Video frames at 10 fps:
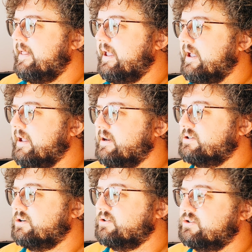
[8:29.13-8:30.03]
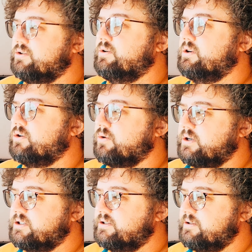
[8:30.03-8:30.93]
And it's also
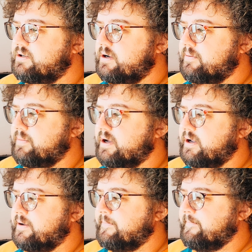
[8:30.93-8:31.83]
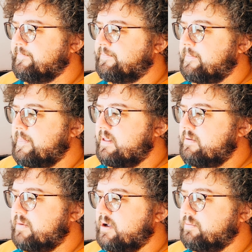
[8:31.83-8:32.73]
increased
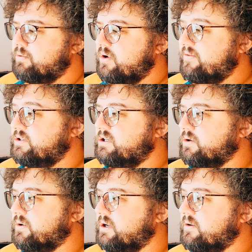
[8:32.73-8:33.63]
my profiteering,